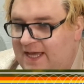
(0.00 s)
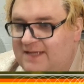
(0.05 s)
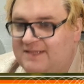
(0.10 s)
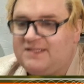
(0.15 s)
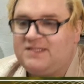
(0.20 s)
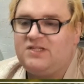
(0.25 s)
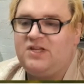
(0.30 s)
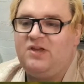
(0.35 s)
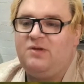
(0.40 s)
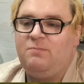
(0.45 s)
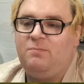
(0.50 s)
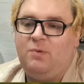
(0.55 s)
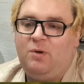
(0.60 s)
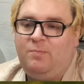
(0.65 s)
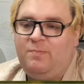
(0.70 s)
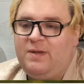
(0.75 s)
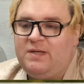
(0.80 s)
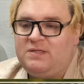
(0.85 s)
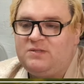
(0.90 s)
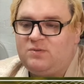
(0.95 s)
Yeah,
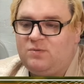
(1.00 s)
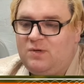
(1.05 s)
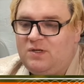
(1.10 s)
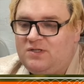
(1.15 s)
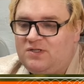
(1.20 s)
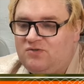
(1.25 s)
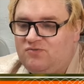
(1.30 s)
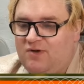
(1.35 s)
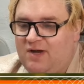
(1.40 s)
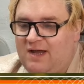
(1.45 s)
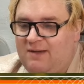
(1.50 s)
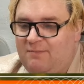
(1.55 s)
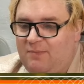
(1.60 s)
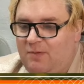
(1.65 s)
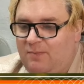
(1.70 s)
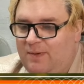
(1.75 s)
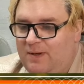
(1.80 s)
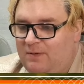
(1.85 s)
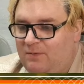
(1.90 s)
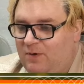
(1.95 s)
certain Muppets ones,
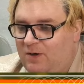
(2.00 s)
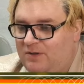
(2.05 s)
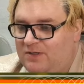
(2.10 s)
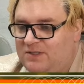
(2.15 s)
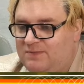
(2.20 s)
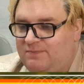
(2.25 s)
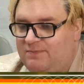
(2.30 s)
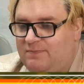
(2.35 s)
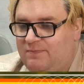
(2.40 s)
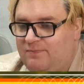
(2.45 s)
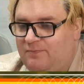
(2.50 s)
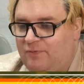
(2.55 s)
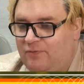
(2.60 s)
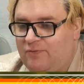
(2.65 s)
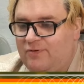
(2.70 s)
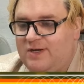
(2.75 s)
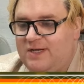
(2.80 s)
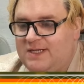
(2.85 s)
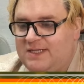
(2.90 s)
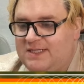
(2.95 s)
rare Muppet ones,
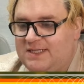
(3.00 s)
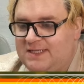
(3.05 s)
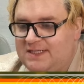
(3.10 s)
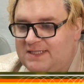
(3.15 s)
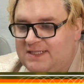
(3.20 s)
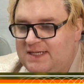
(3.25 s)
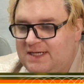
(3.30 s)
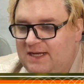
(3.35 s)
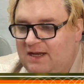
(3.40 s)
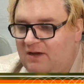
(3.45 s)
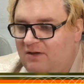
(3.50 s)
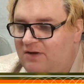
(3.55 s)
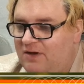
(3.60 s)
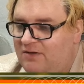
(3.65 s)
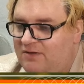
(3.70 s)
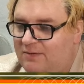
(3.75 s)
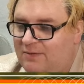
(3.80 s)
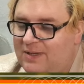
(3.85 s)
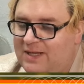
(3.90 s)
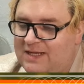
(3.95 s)
pre-Disney.
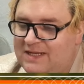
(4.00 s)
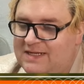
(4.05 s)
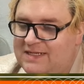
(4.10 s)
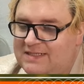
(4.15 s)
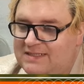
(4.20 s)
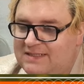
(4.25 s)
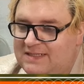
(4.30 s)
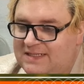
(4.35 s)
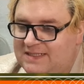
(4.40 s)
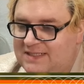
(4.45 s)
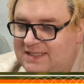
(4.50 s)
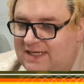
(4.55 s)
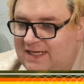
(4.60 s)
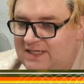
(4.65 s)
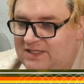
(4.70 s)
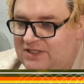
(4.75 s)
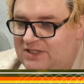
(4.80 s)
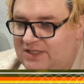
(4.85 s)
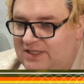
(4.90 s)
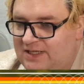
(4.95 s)
Oh no, well that is
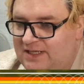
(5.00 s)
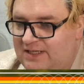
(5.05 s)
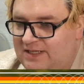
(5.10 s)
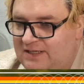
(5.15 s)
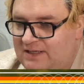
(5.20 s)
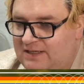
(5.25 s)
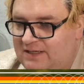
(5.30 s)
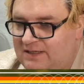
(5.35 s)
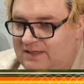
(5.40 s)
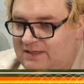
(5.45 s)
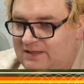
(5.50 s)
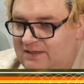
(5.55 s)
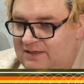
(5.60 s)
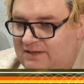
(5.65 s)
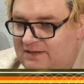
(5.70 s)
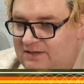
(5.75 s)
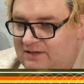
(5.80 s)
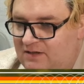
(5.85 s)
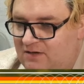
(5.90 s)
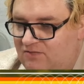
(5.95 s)
Disney actually.
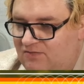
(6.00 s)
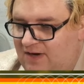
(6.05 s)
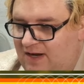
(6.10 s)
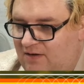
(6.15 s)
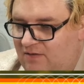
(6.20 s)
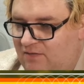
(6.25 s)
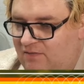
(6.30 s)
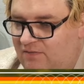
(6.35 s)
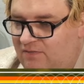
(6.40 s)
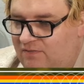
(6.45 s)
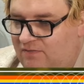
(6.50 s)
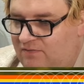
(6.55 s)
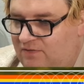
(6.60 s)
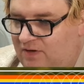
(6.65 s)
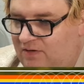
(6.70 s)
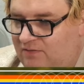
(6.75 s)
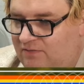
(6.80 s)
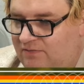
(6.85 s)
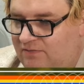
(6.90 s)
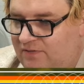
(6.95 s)
Got
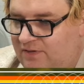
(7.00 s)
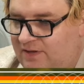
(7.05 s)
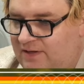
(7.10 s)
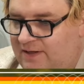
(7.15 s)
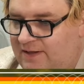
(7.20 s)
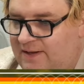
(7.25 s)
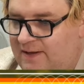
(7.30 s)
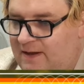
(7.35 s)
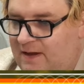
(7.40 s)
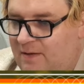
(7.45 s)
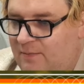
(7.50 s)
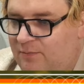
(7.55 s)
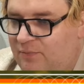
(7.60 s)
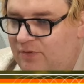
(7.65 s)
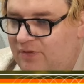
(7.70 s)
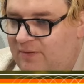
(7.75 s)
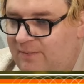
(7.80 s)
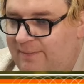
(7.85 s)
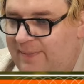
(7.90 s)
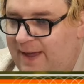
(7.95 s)
Ralph,
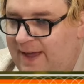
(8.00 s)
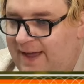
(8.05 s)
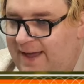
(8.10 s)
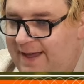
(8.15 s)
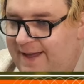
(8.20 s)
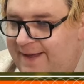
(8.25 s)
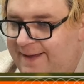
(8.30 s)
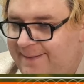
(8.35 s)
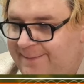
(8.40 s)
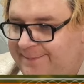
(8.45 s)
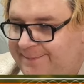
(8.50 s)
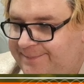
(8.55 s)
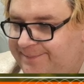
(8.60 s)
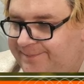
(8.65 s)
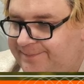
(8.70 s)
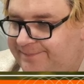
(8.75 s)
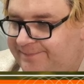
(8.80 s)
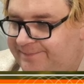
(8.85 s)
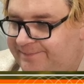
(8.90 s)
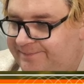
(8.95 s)
Brother Bear,
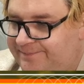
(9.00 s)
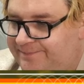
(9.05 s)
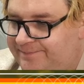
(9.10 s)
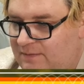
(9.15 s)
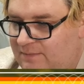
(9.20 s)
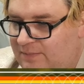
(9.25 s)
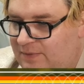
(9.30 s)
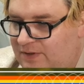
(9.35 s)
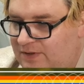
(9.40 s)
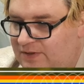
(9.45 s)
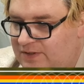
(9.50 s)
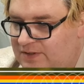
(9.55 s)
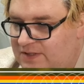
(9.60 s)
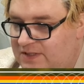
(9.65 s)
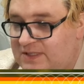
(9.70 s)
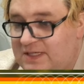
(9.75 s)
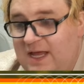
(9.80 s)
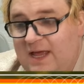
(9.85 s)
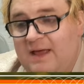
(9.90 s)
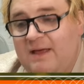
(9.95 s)

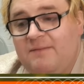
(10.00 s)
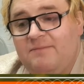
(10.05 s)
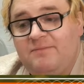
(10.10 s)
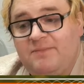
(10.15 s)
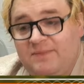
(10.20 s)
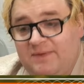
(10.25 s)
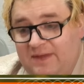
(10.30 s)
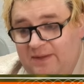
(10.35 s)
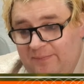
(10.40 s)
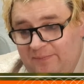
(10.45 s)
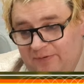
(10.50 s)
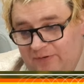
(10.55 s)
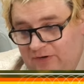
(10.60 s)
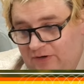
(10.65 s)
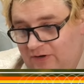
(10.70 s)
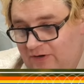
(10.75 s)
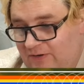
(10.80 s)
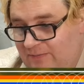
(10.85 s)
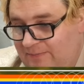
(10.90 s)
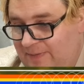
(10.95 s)
bundles, the
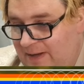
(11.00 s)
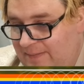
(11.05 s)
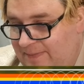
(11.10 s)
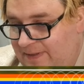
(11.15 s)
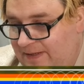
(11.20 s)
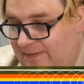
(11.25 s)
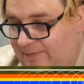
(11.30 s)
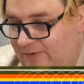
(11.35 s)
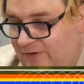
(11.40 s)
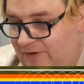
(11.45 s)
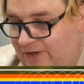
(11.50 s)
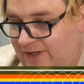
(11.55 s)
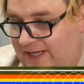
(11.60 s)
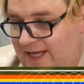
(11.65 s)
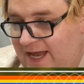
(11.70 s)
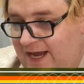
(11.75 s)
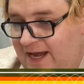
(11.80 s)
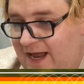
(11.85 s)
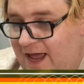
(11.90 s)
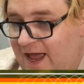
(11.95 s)
Prawn, Pepe the
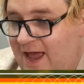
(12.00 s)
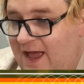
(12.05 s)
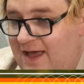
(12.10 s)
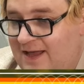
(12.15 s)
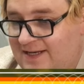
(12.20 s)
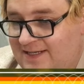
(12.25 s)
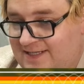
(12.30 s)
Prawn again,